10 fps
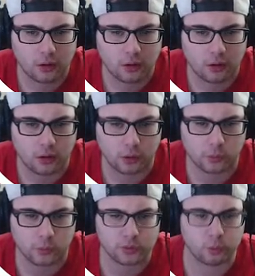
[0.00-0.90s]
The other one
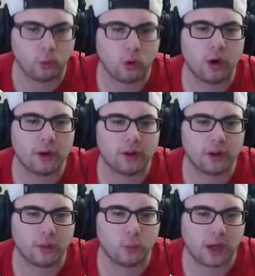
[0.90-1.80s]
was 1, and the
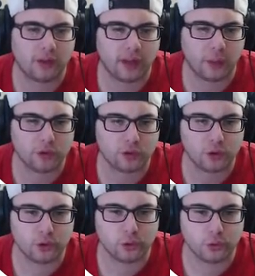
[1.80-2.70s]
other one after that was
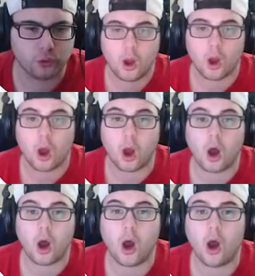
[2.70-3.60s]
2.
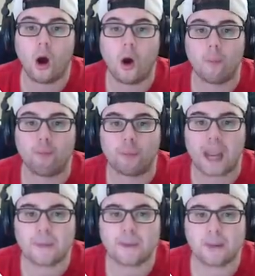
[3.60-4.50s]
Oh,
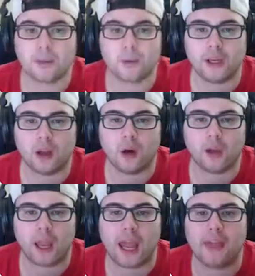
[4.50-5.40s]
maybe three.
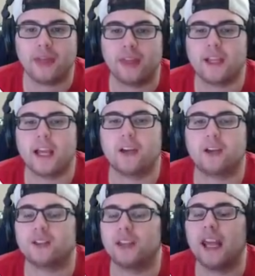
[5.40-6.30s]
Okay, I think I
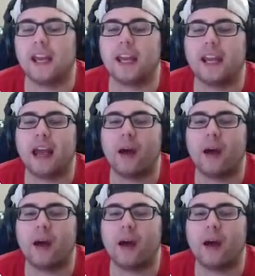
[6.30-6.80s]
understand it now.